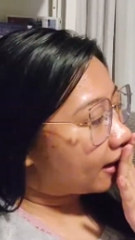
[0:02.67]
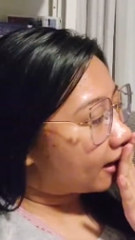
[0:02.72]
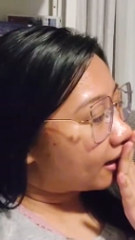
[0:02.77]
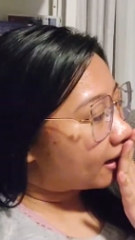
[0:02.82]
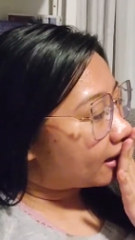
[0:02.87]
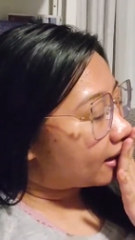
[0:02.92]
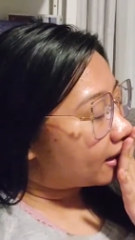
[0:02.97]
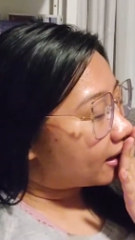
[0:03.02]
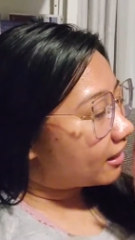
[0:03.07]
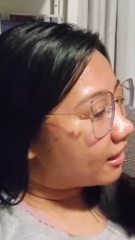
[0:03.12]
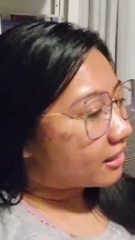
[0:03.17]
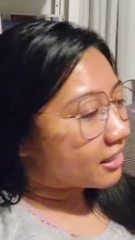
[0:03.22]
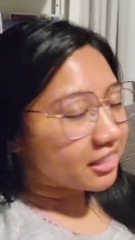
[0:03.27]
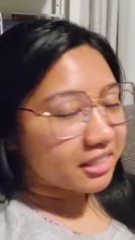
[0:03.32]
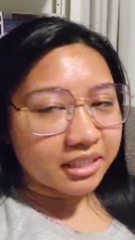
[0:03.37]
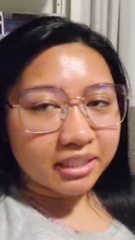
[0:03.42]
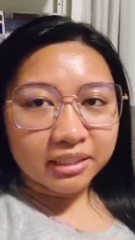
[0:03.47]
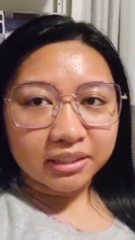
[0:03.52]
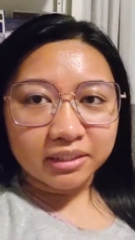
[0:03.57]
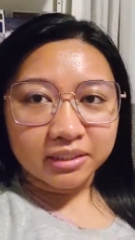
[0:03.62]

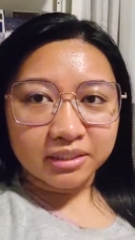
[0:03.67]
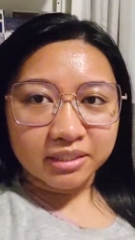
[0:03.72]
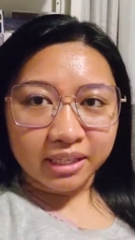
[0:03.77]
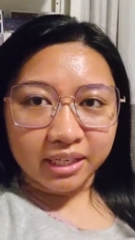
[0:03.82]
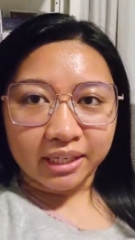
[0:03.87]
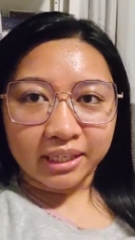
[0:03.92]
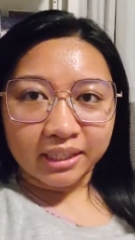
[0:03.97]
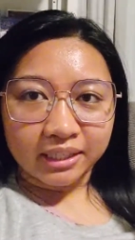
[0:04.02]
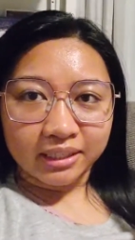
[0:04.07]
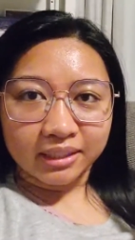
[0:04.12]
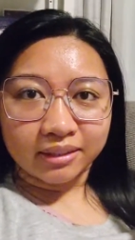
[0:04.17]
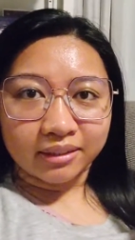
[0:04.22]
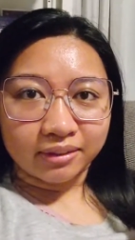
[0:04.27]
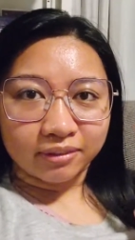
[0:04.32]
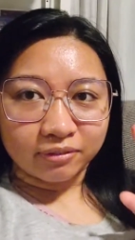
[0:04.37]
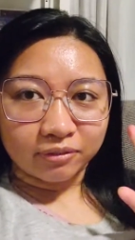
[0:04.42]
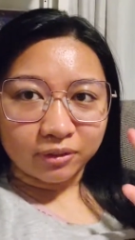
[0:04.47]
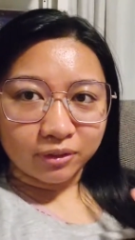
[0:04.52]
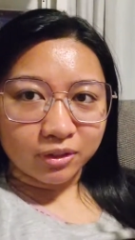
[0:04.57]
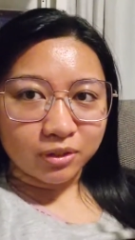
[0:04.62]
And today,
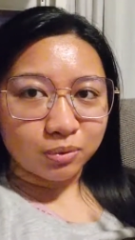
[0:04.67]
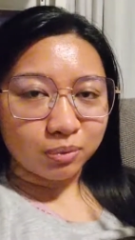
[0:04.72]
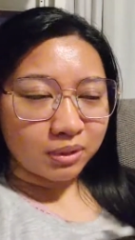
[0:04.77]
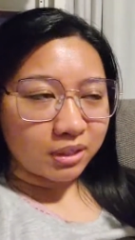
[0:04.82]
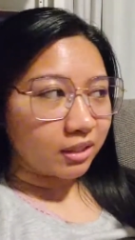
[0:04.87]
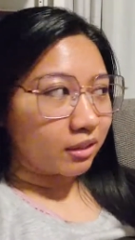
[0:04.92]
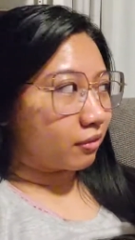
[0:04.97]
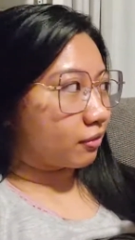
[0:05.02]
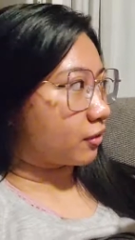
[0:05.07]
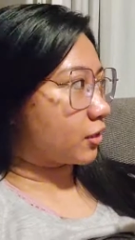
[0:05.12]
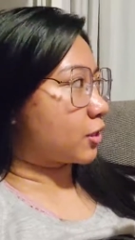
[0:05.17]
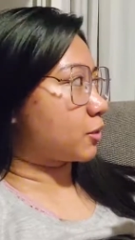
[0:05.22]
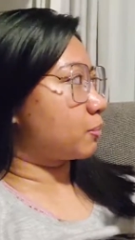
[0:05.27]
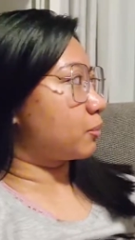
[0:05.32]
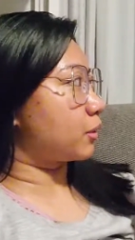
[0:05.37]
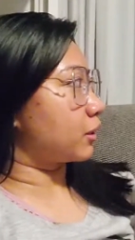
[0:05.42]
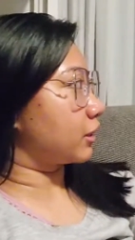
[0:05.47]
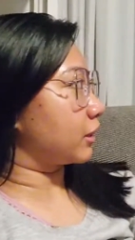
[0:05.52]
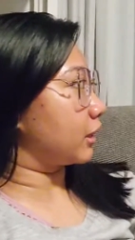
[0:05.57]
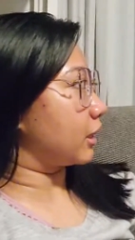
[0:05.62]
for this week, the first
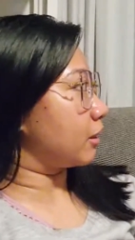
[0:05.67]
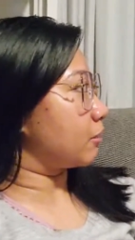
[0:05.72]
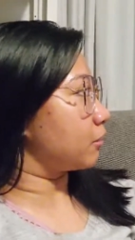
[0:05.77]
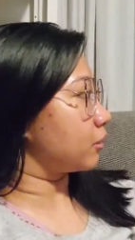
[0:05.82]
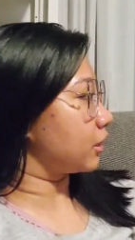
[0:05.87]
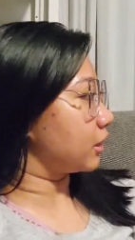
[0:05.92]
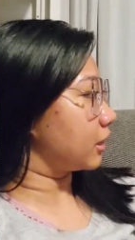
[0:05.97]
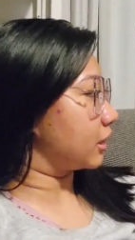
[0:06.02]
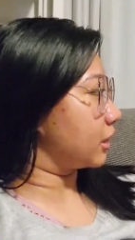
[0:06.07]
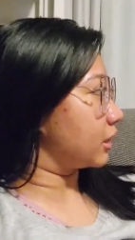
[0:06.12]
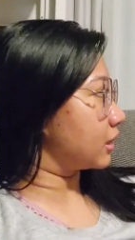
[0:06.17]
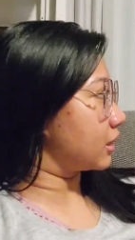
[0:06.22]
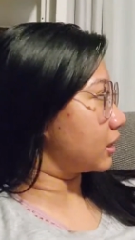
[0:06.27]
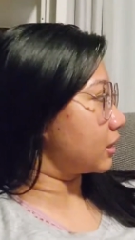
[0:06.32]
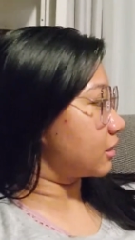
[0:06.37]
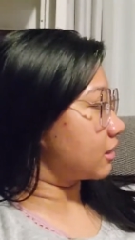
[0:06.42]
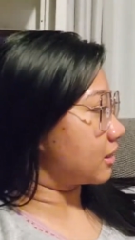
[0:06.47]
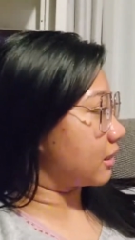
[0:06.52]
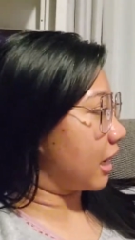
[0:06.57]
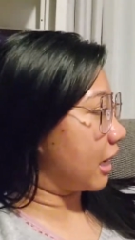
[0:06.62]
book that I'm reading
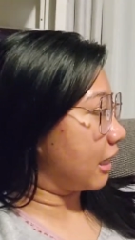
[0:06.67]
is The